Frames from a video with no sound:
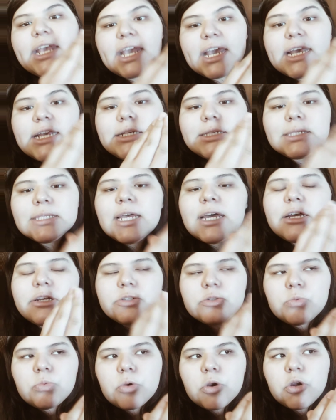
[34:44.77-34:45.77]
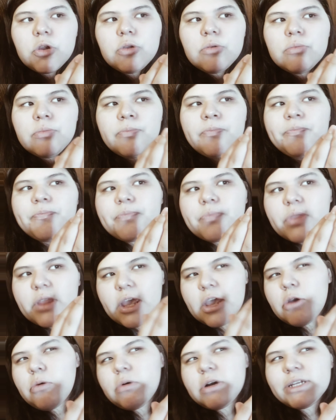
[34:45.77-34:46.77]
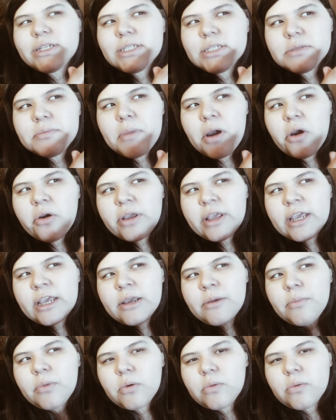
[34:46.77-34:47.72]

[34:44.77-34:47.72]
king size room. It was smoking,